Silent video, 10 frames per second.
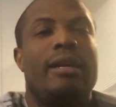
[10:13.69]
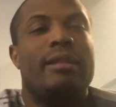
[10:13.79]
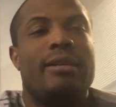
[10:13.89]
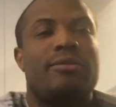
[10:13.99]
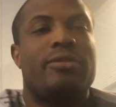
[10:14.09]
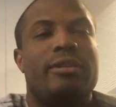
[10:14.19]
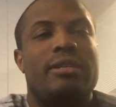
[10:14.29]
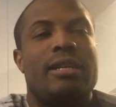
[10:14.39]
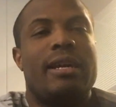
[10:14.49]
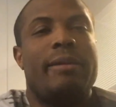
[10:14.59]
Thanks for all your
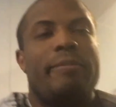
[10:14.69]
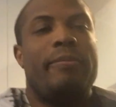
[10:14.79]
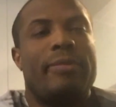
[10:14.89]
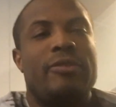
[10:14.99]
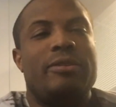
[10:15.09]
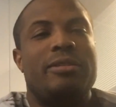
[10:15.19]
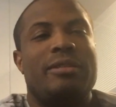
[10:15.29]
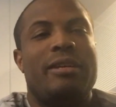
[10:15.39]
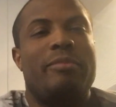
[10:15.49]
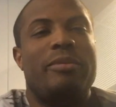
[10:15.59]
time. This has
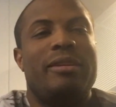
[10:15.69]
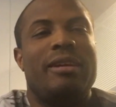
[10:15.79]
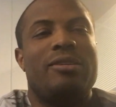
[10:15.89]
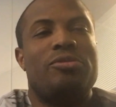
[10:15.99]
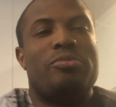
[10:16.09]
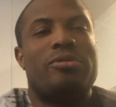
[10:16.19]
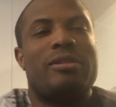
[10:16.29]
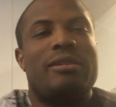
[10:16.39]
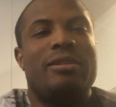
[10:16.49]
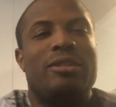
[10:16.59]
been Andrew Porter,